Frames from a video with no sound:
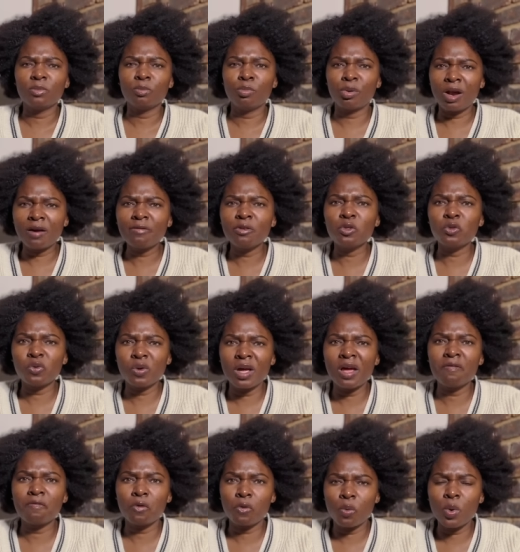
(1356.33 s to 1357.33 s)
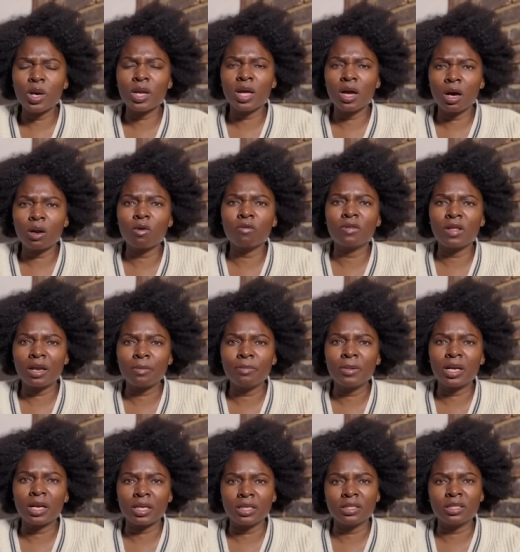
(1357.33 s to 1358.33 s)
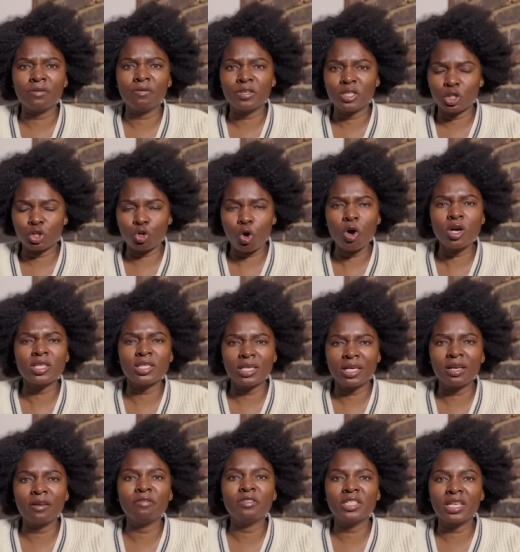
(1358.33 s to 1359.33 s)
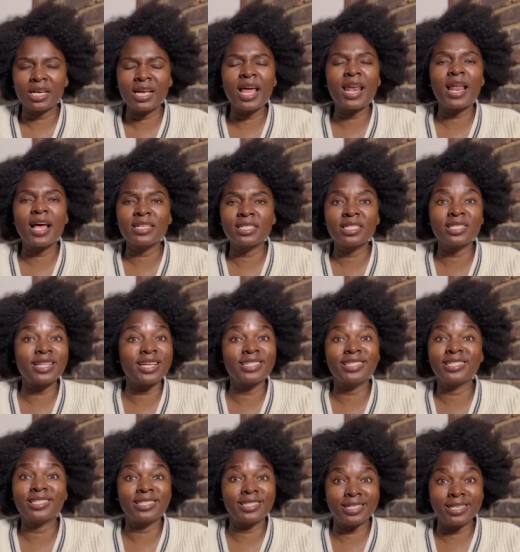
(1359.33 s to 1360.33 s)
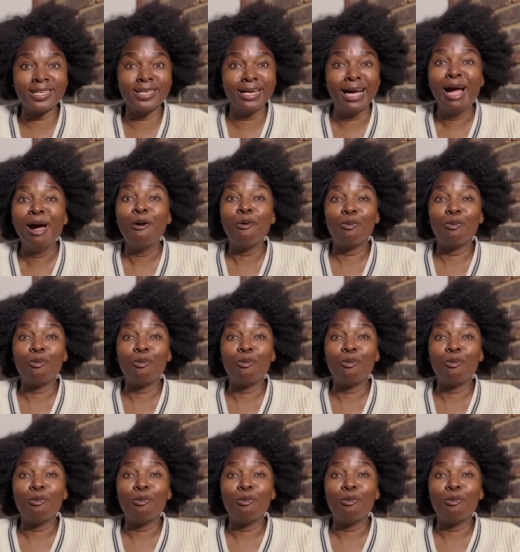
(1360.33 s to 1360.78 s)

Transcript: bravo to her for walking out of that marriage if it's toxic if she realizes that she's dealing